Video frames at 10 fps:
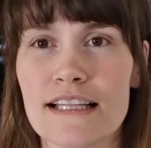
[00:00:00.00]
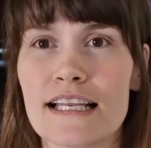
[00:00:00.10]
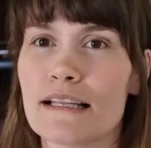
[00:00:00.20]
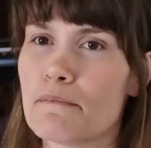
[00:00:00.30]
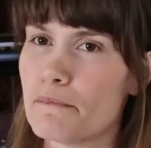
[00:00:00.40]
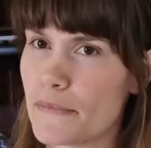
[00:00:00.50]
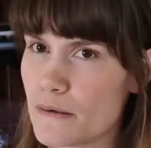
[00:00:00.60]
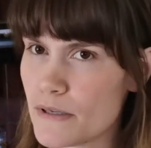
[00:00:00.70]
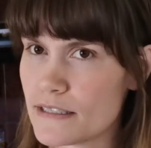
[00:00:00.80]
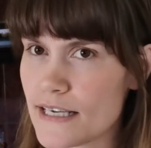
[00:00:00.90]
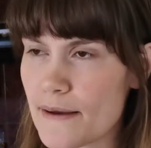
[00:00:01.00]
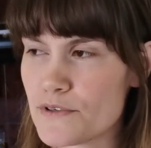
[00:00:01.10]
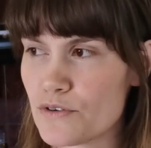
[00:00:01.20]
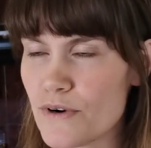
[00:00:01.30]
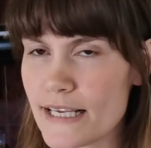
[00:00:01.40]
and then minimal time
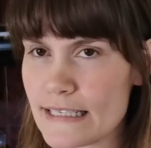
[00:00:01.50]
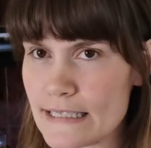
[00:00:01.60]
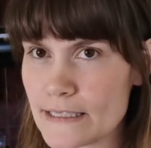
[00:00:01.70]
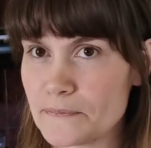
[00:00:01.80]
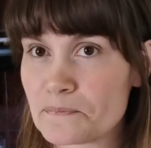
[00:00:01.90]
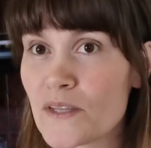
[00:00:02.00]
to rest.